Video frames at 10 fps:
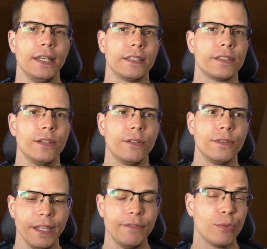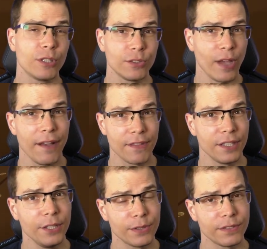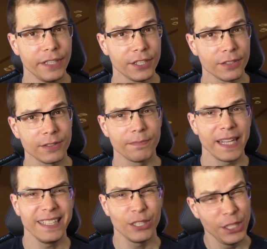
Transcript: So if you want to have the newest features and